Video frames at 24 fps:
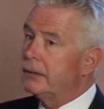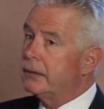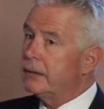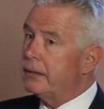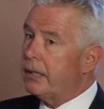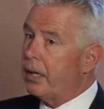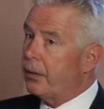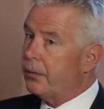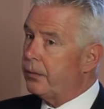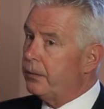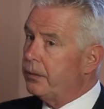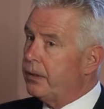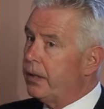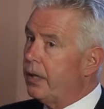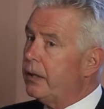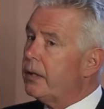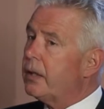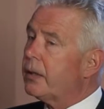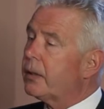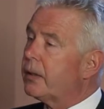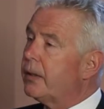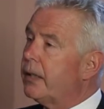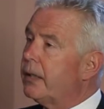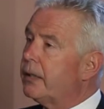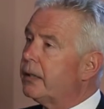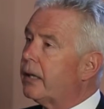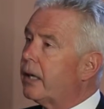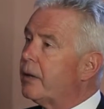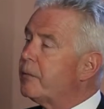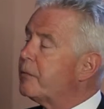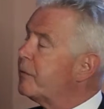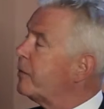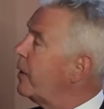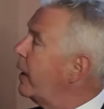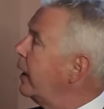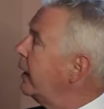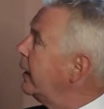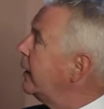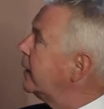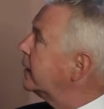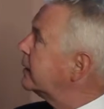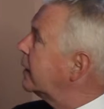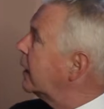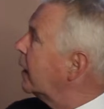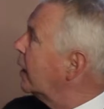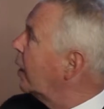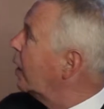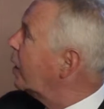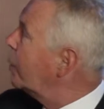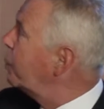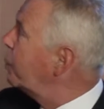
Now, the other thing that I'm finding is that a lot